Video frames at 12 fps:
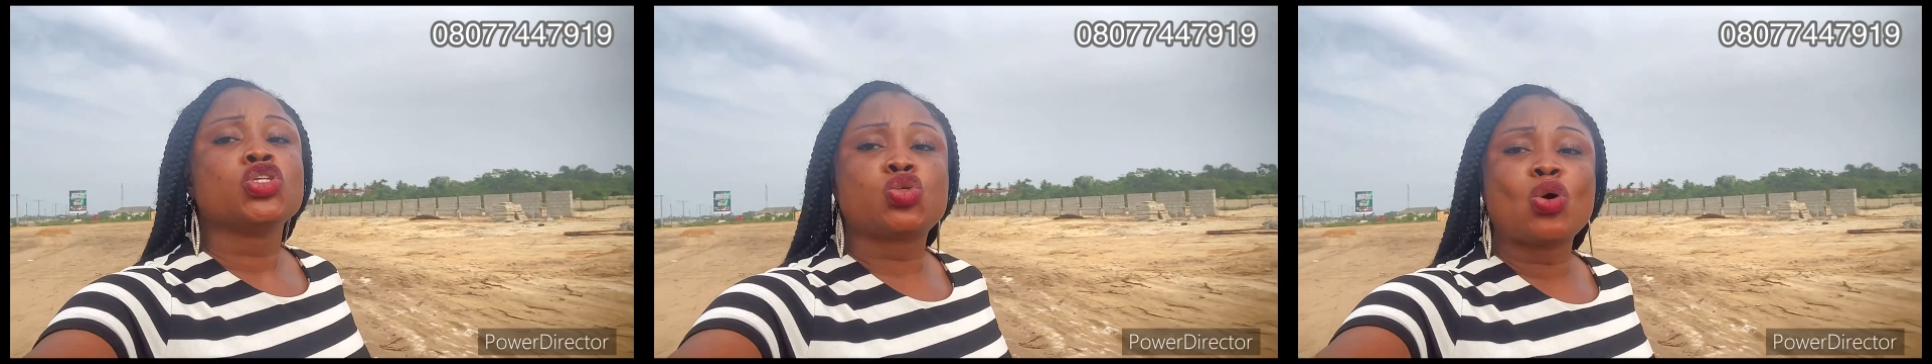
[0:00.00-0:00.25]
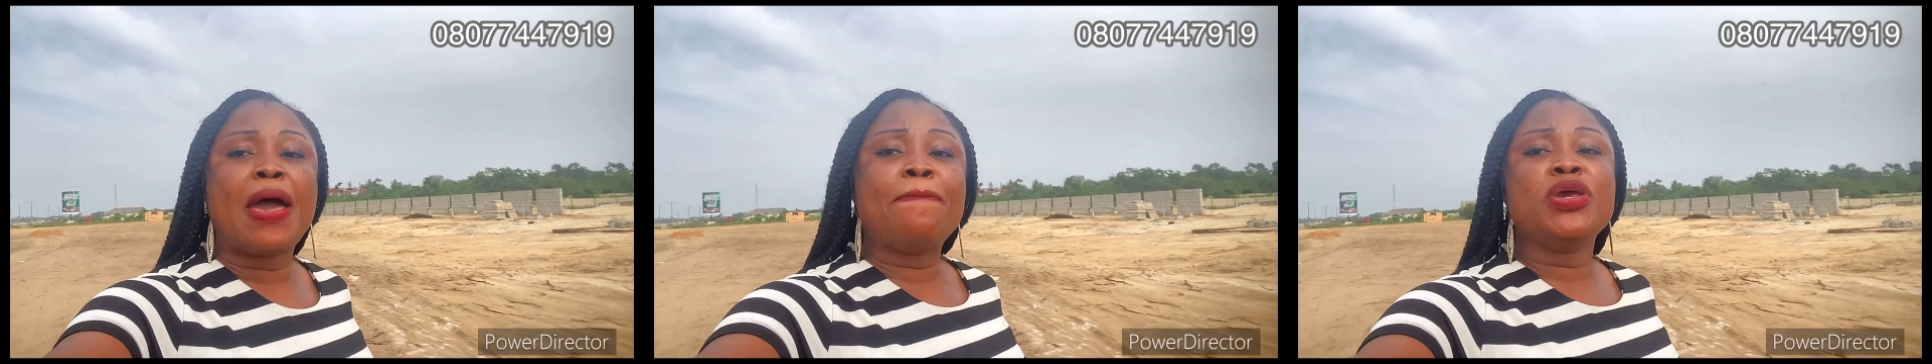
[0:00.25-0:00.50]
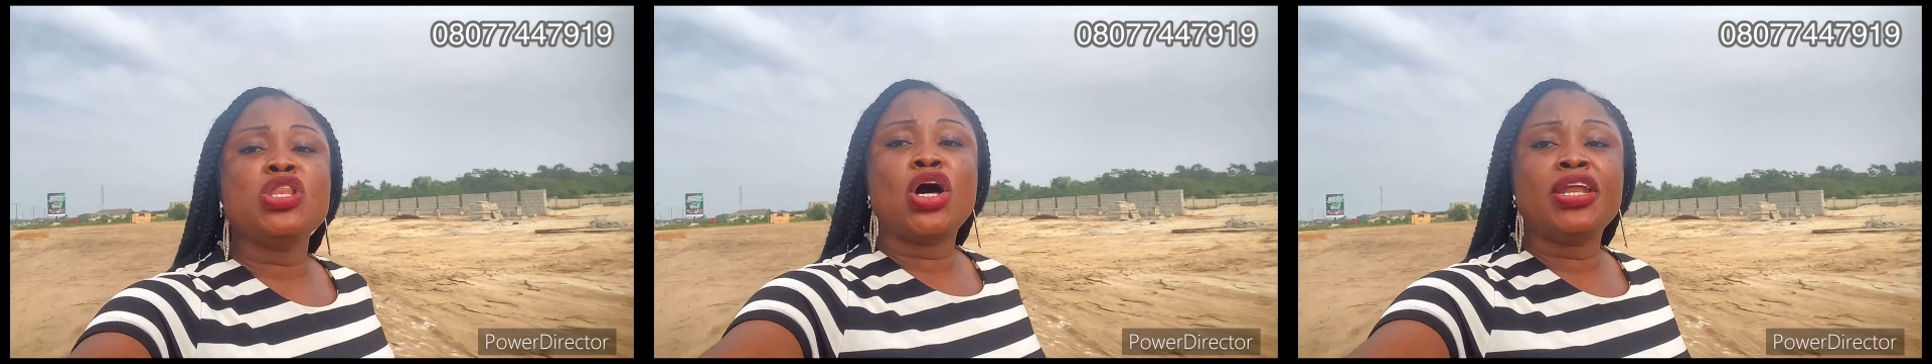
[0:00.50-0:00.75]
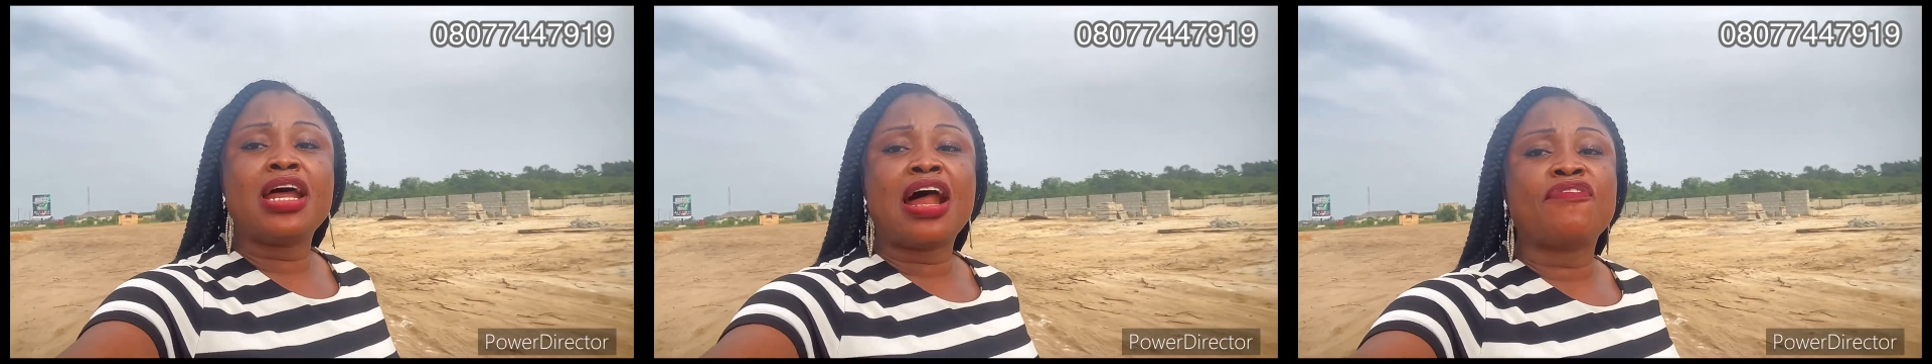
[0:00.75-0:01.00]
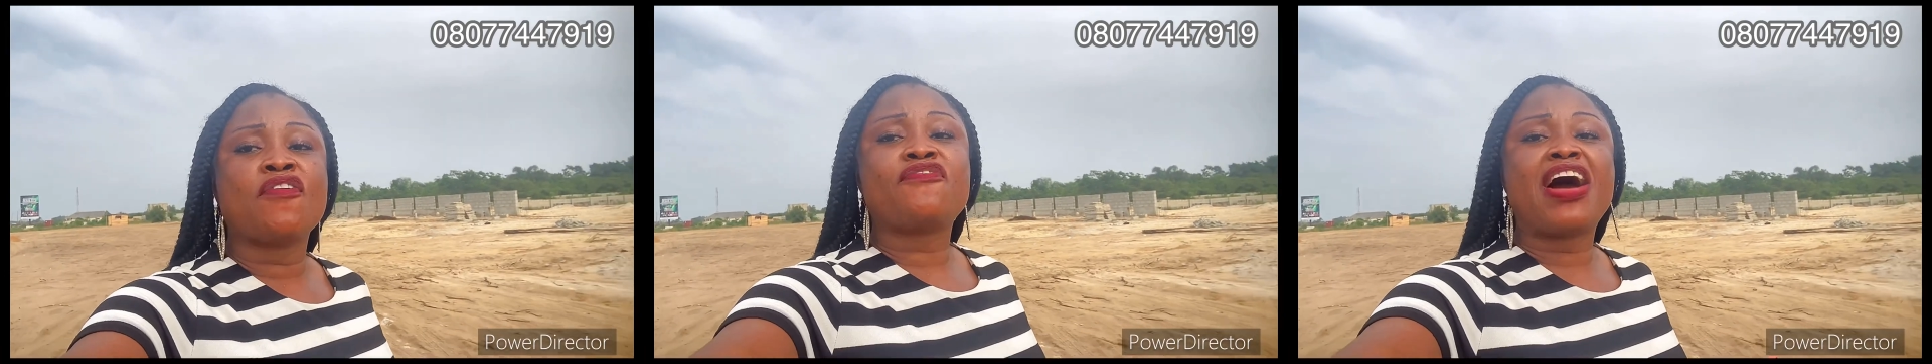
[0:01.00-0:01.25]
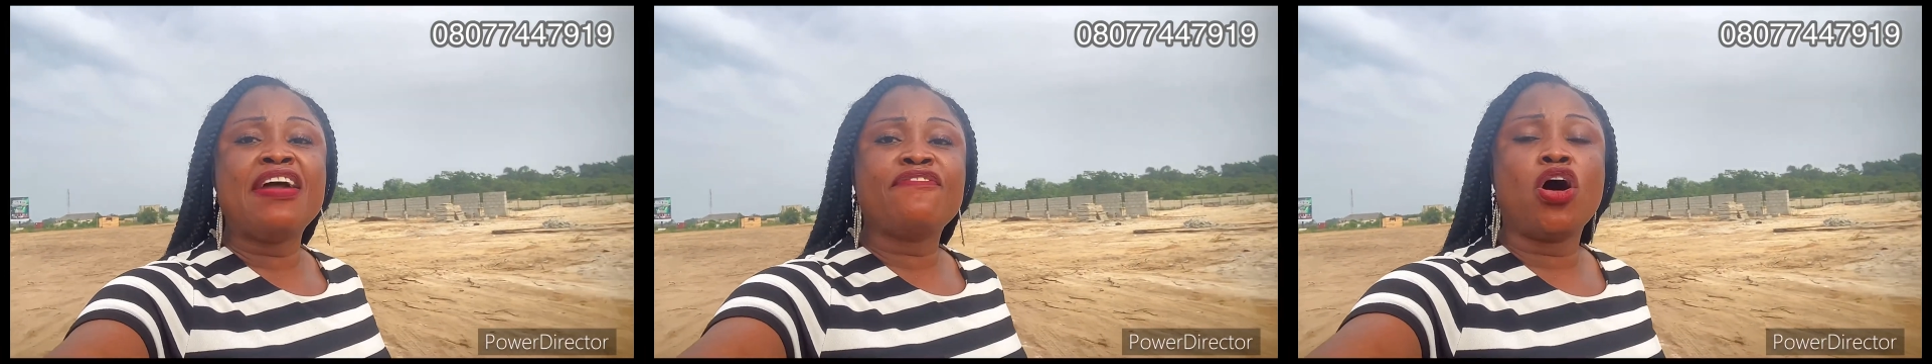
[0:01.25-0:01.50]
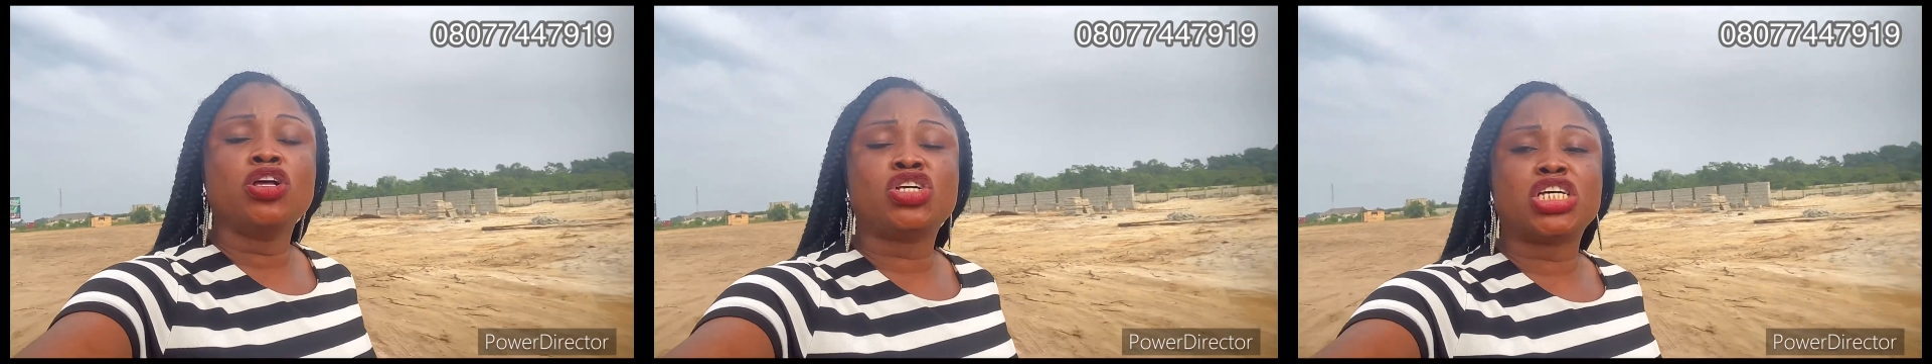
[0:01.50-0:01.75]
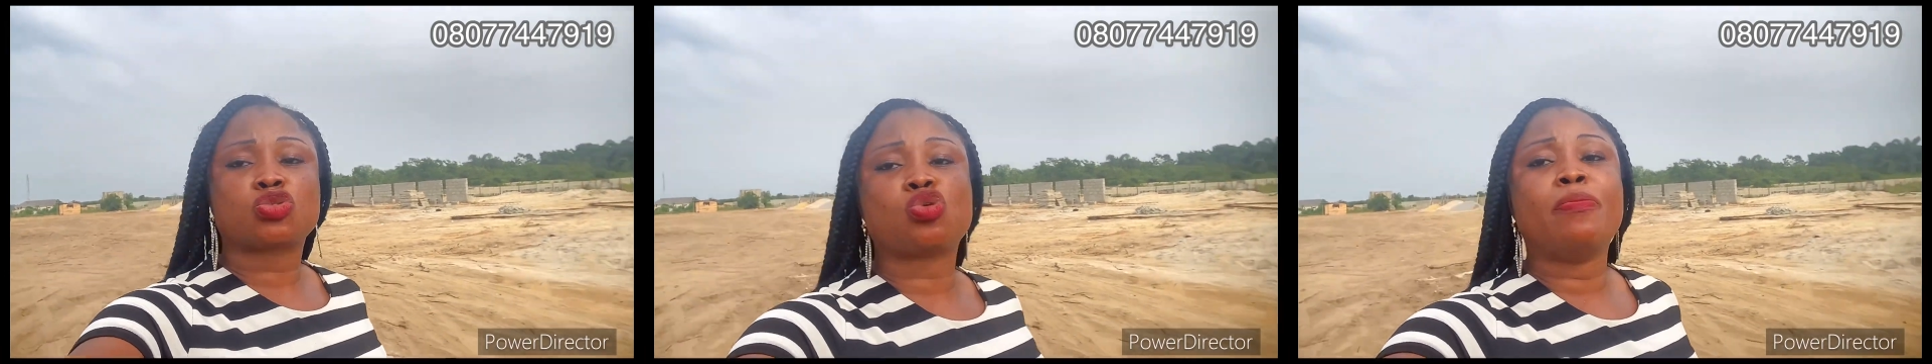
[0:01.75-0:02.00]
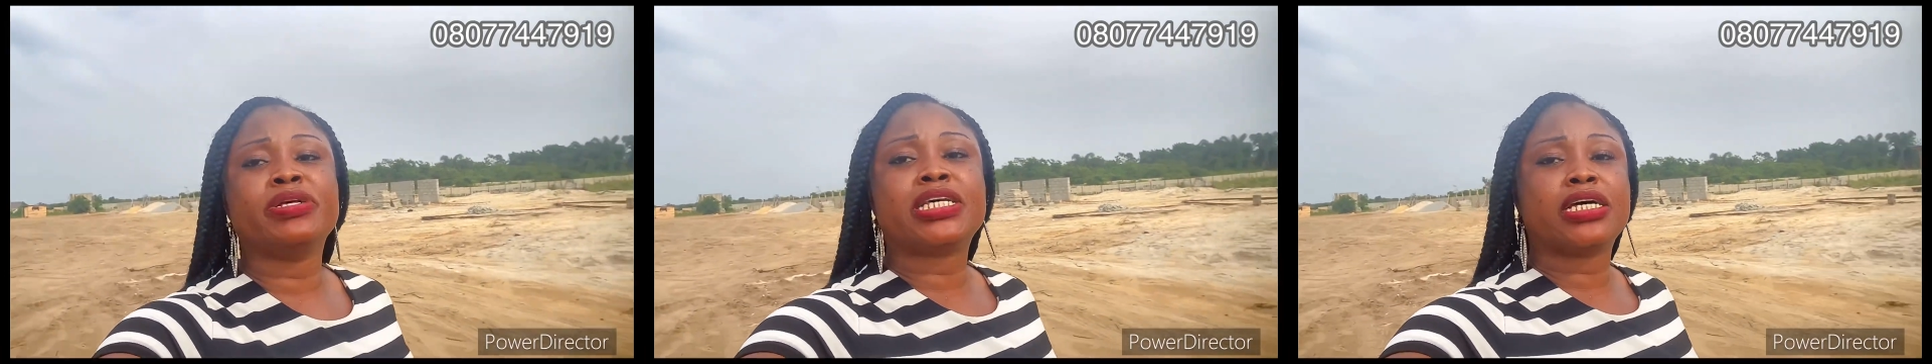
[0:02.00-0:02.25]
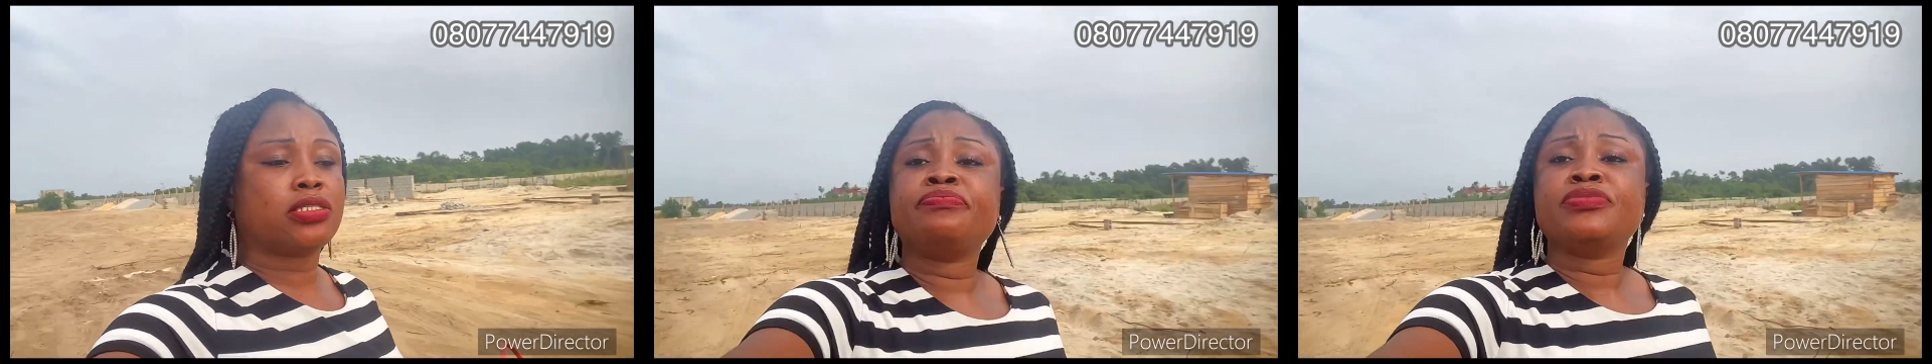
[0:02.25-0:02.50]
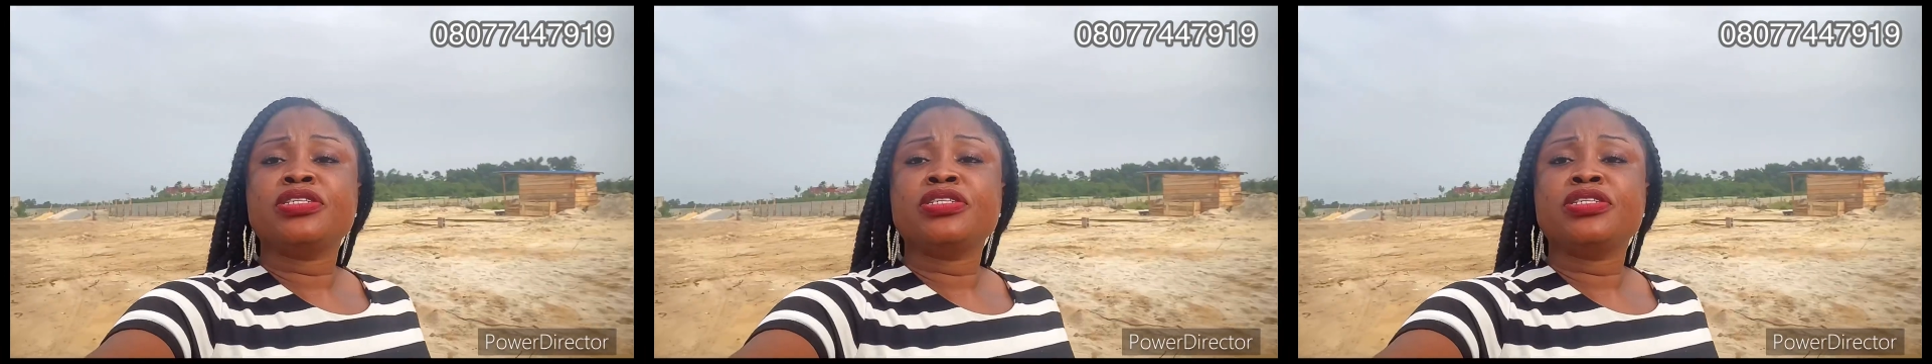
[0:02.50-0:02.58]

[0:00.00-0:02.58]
12 million naira for 500 square meters.